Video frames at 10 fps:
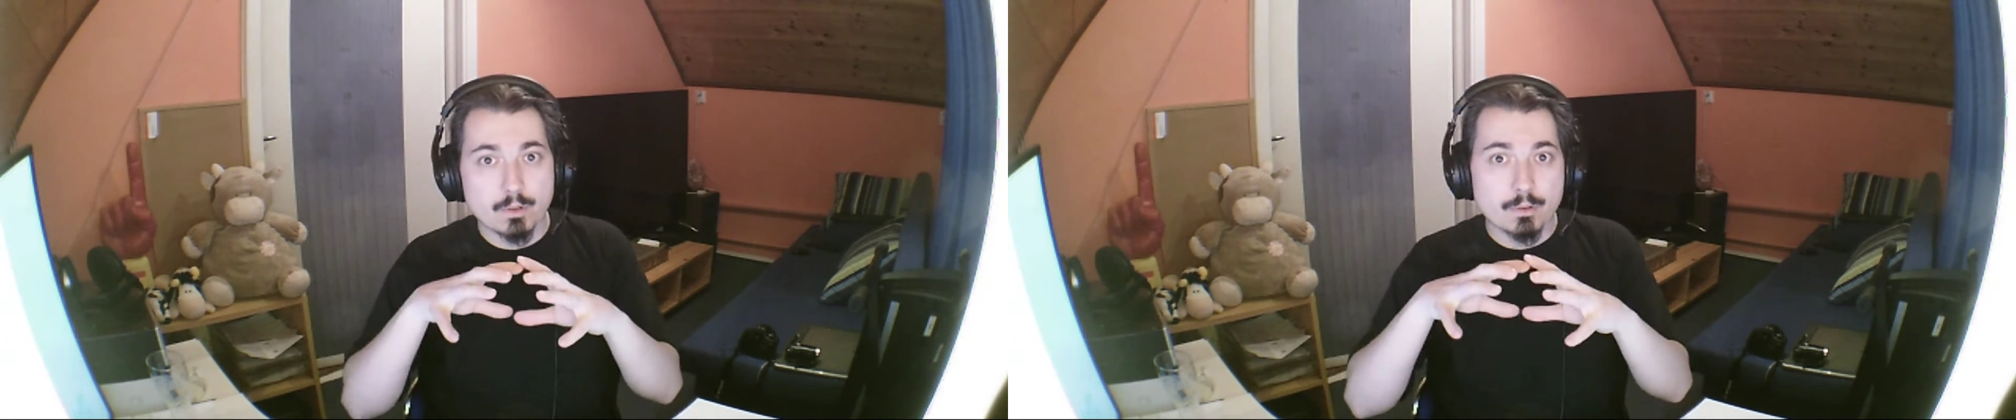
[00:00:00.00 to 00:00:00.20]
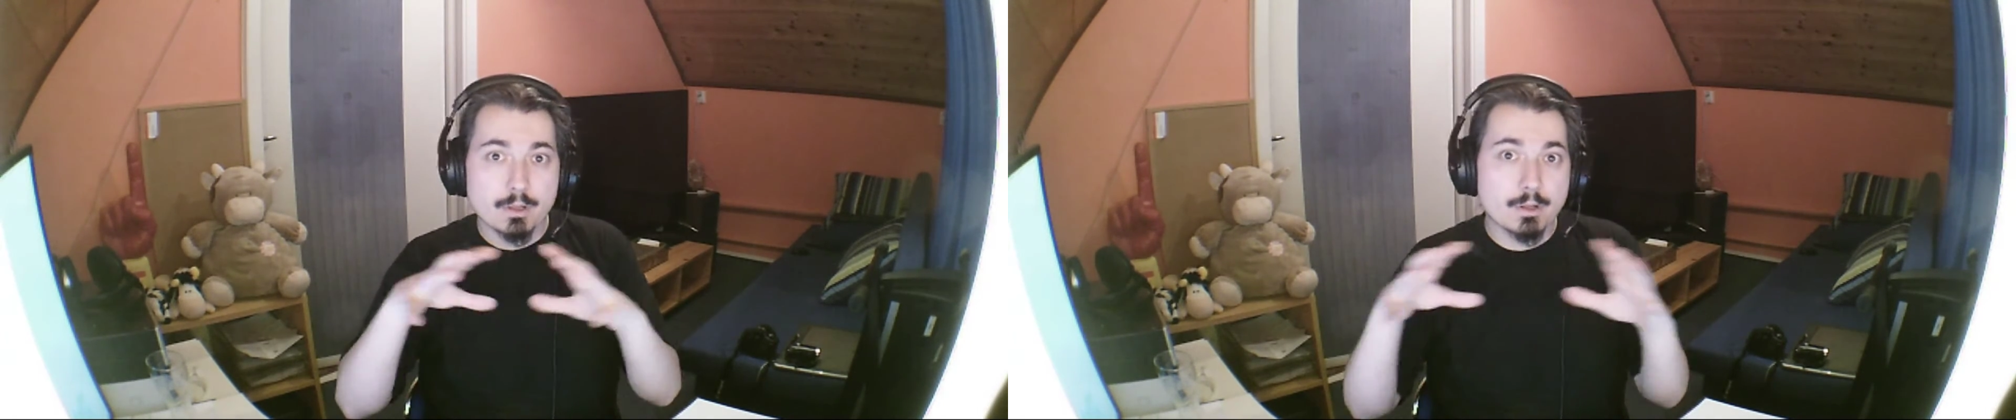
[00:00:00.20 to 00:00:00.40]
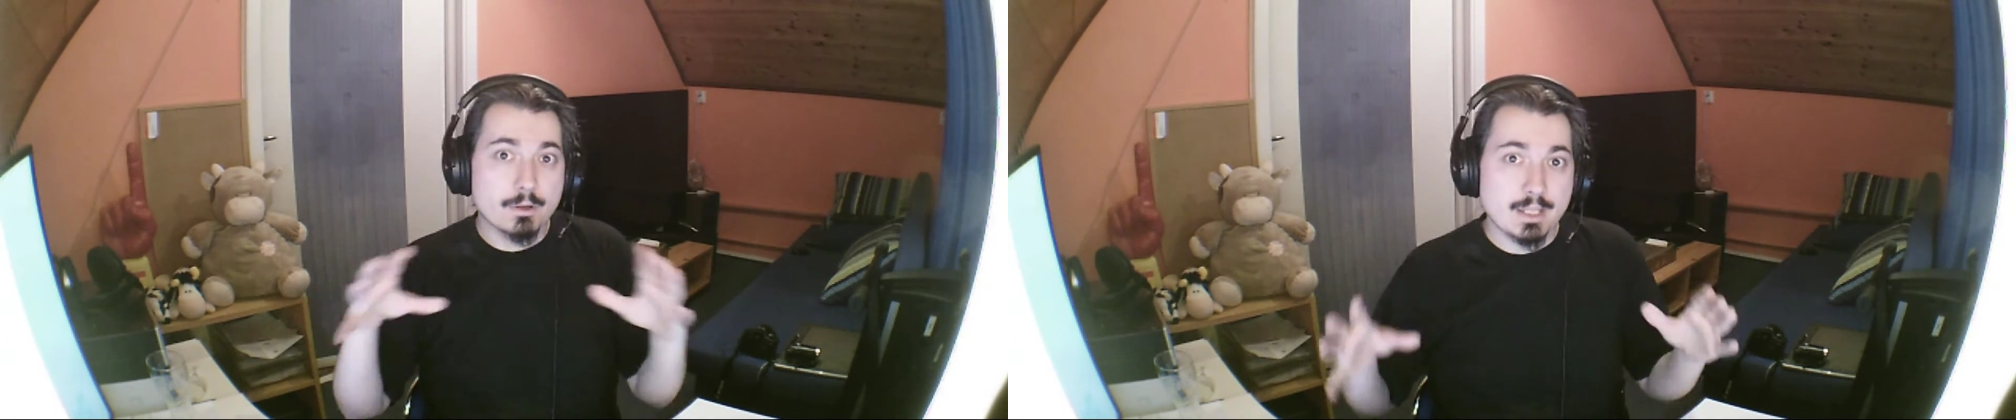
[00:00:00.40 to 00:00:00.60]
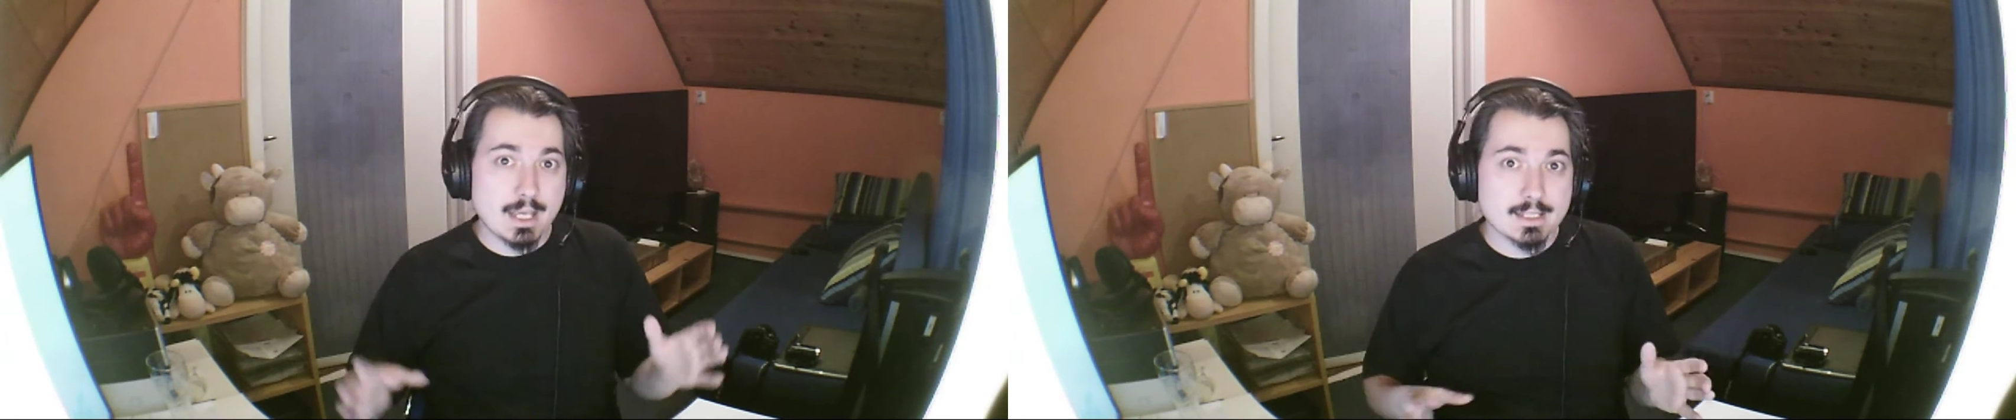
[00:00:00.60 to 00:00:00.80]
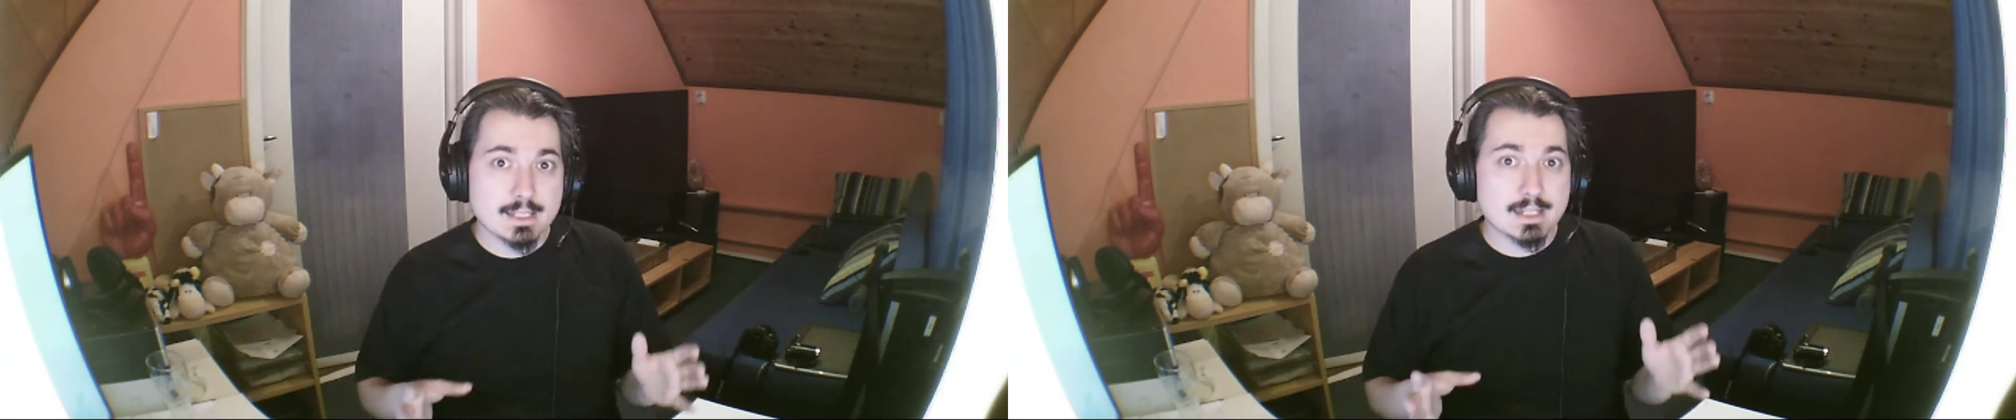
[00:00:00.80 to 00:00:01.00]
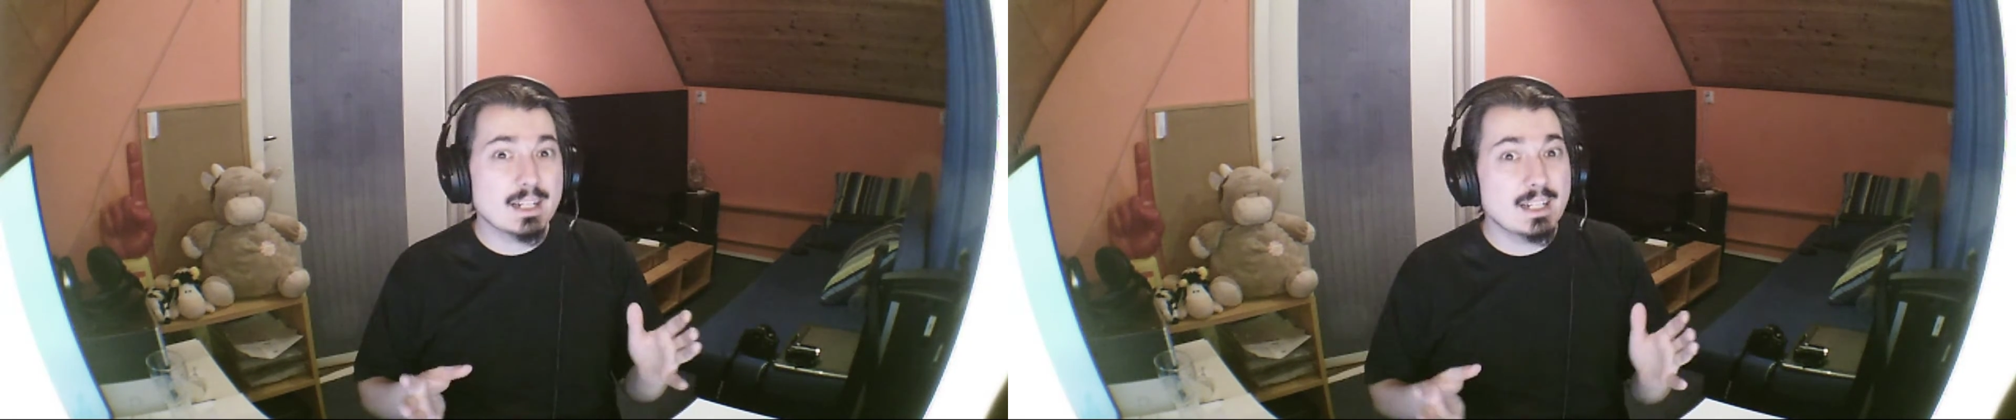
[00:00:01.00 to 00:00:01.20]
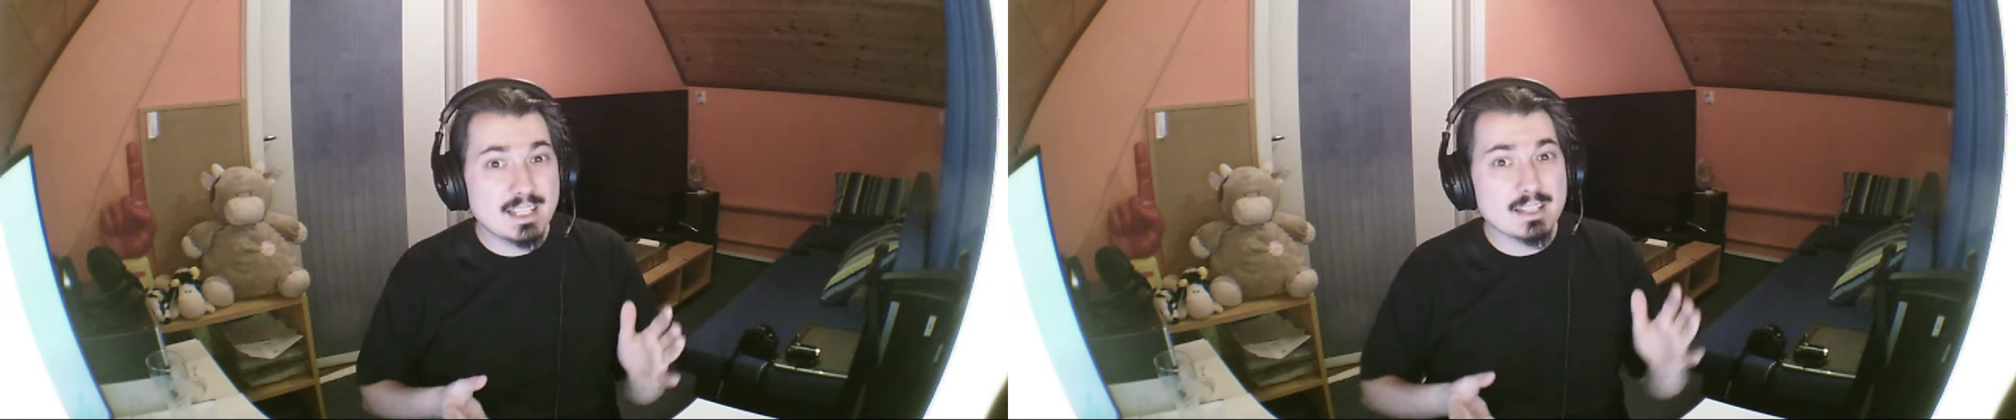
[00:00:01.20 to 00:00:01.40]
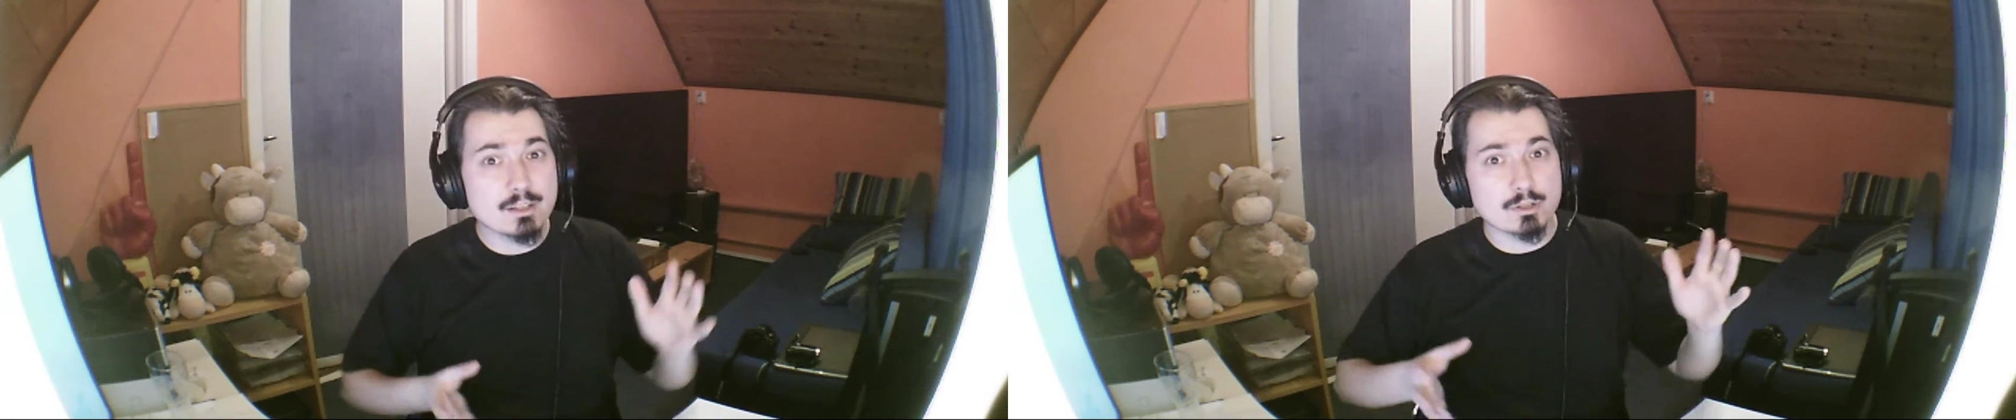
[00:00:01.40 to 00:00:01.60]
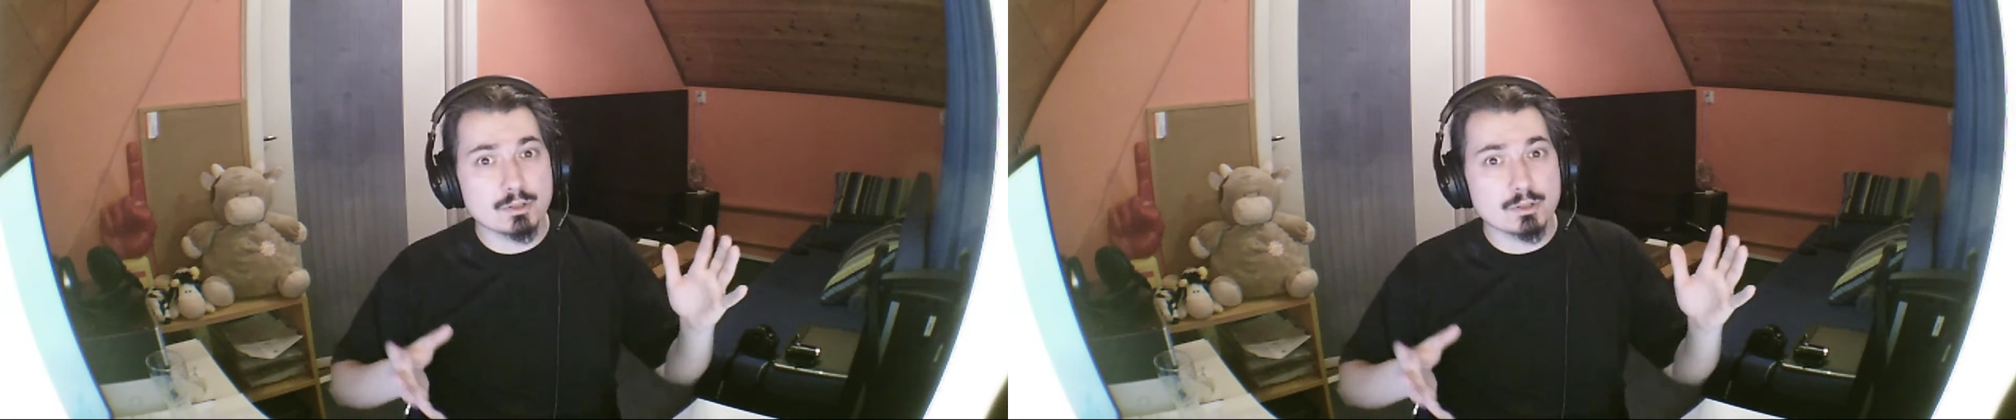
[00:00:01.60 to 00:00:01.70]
creates clear